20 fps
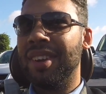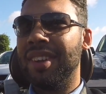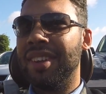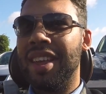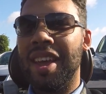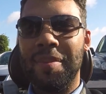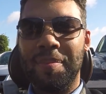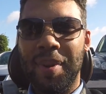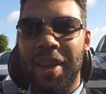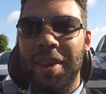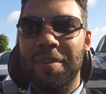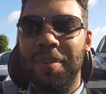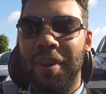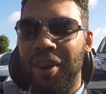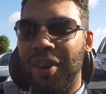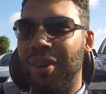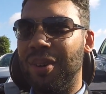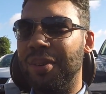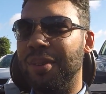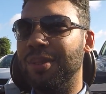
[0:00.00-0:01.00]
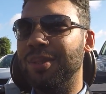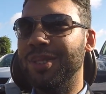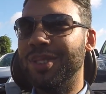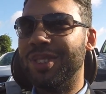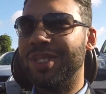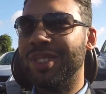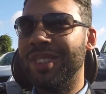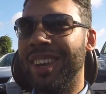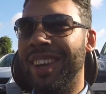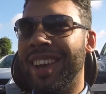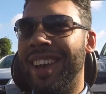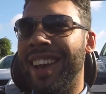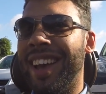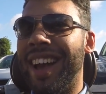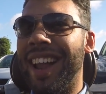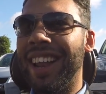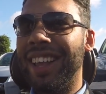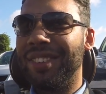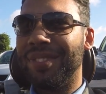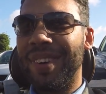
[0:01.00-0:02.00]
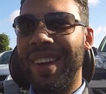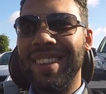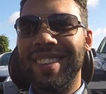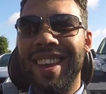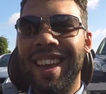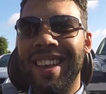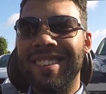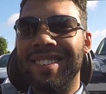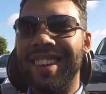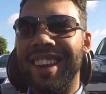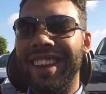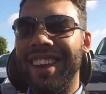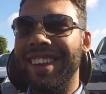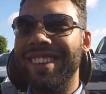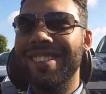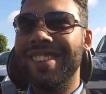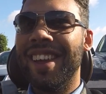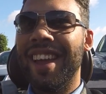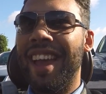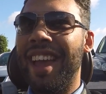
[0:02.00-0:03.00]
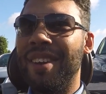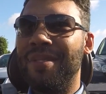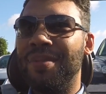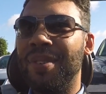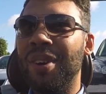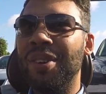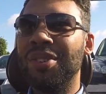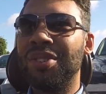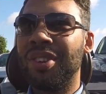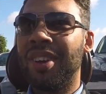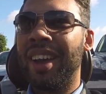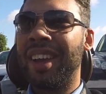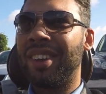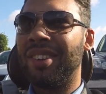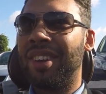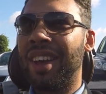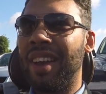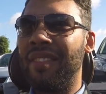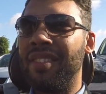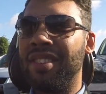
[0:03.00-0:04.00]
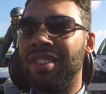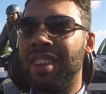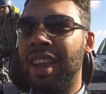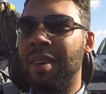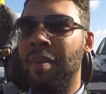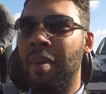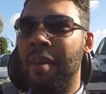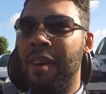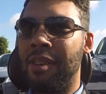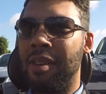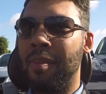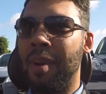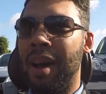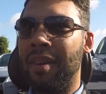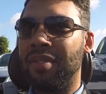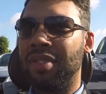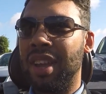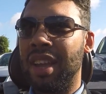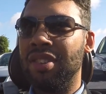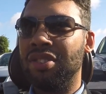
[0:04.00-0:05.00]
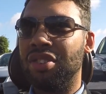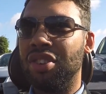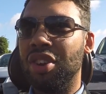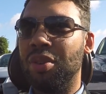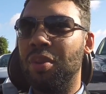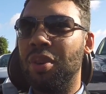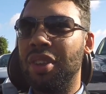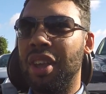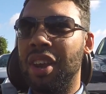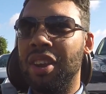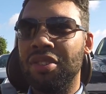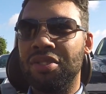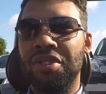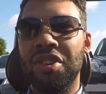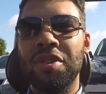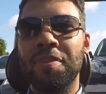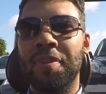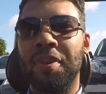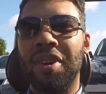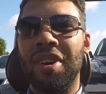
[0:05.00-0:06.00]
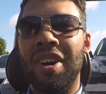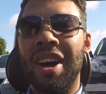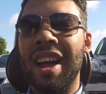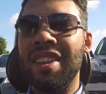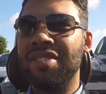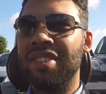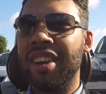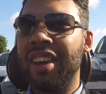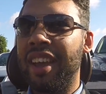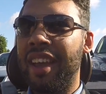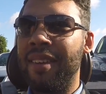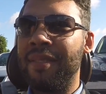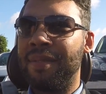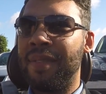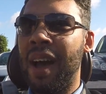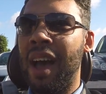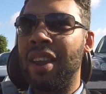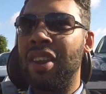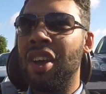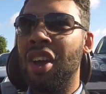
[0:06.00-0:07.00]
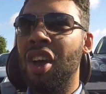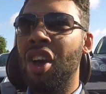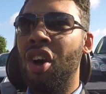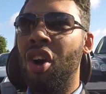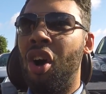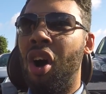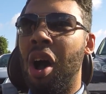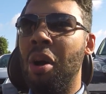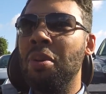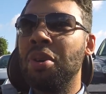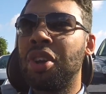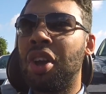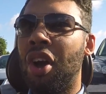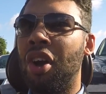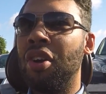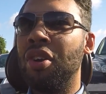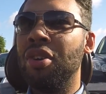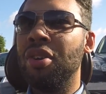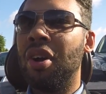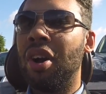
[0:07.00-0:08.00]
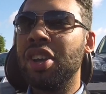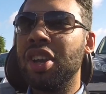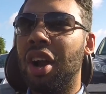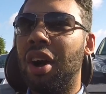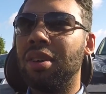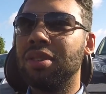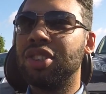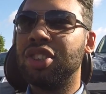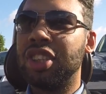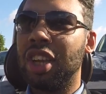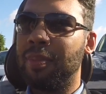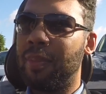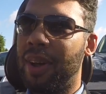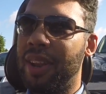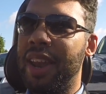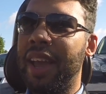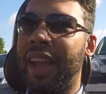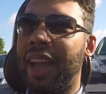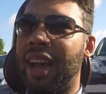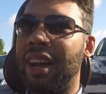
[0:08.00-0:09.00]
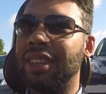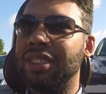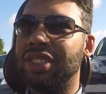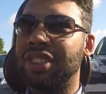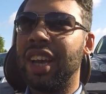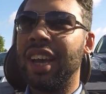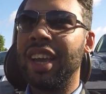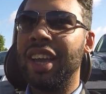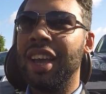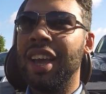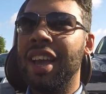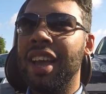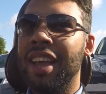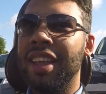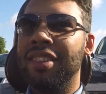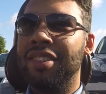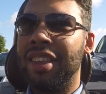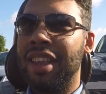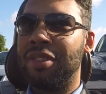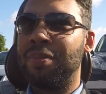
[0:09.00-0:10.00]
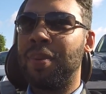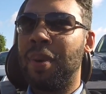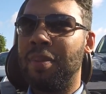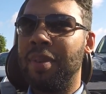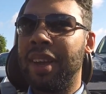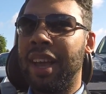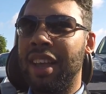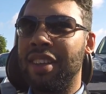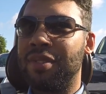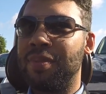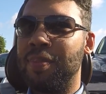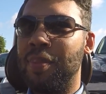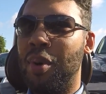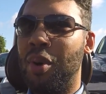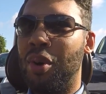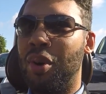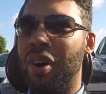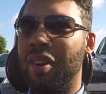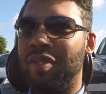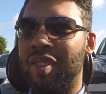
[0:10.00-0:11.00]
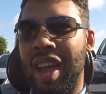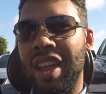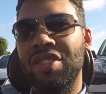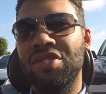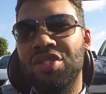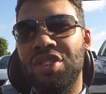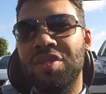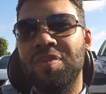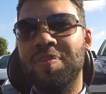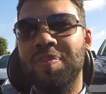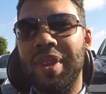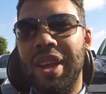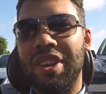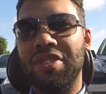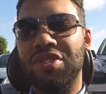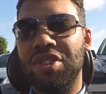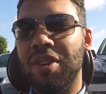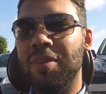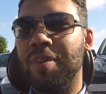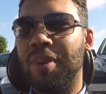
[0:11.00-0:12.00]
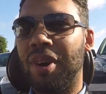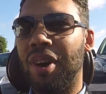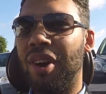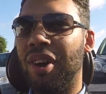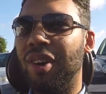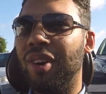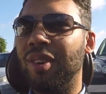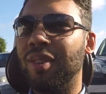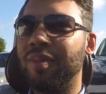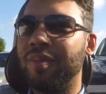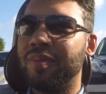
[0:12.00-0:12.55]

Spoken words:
they'll beep their horns. It's fantastic. It feels like you get the same amount of attention you would in a supercar. Actually, in fact, I would go, you know, I'd stick my neck out and say this probably gets more attention than a supercar.